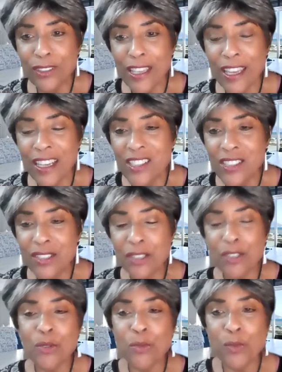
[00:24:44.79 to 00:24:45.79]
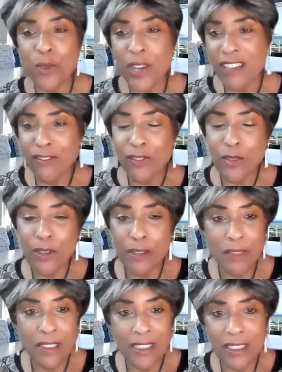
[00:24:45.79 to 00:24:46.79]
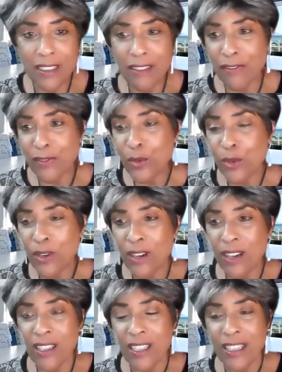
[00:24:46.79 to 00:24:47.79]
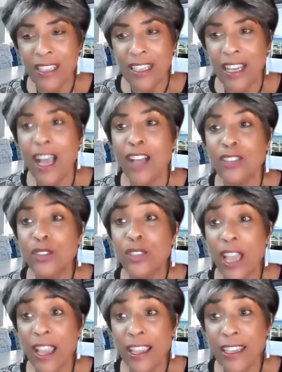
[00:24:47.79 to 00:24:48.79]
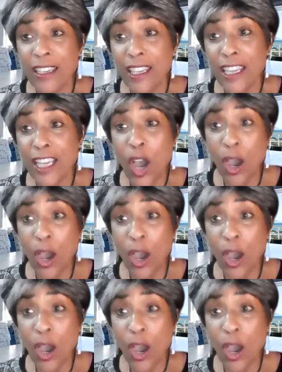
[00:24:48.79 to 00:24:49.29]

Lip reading: That is a great formula for aligning